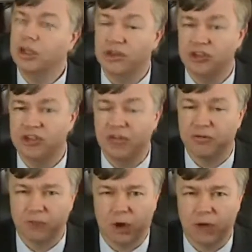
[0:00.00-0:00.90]
This is a
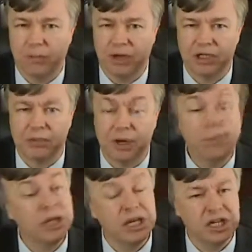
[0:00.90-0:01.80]
fraud upon the
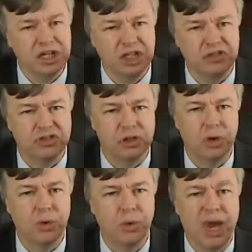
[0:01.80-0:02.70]
public, and it needs to
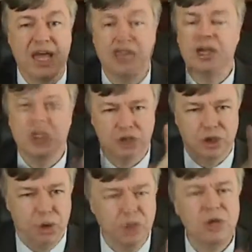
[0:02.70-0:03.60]
go away. The
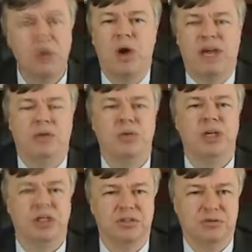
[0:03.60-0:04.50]
only way that
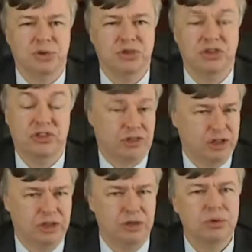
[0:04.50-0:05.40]
we can defuse this
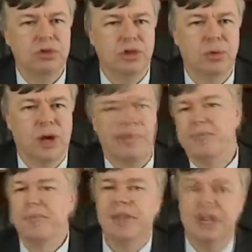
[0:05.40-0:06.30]
ticking nuclear
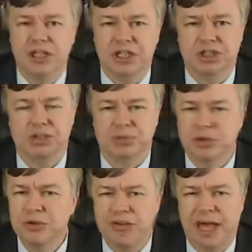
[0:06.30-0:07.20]
weapon is to
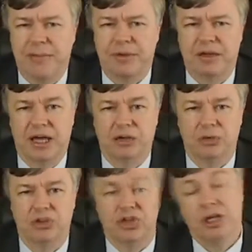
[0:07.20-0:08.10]
prove capital
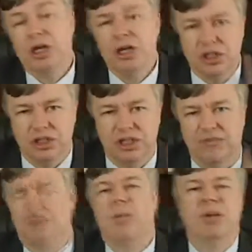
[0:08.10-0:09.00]
adequacy. You
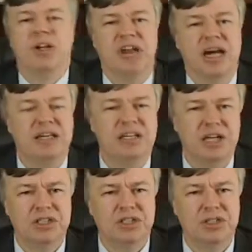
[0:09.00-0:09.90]
give everybody 90
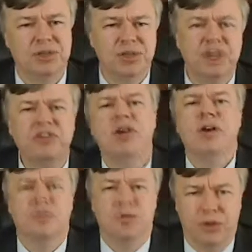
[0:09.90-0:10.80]
days to do this.
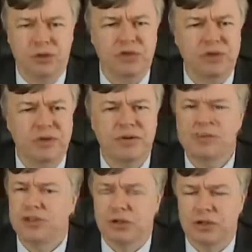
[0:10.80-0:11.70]
For those
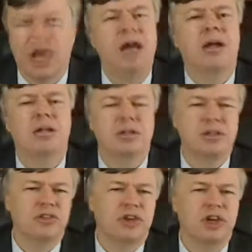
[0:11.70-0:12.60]
derivatives that are not on an
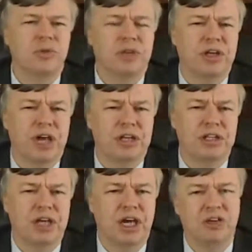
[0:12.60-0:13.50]
exchange within
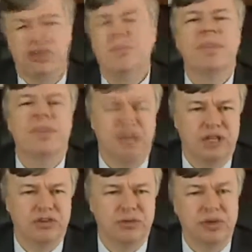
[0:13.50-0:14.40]
90 days, the
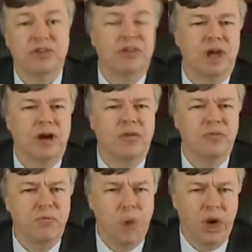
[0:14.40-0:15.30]
answer is they are
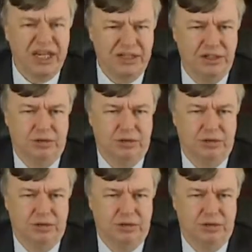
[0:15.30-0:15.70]
void.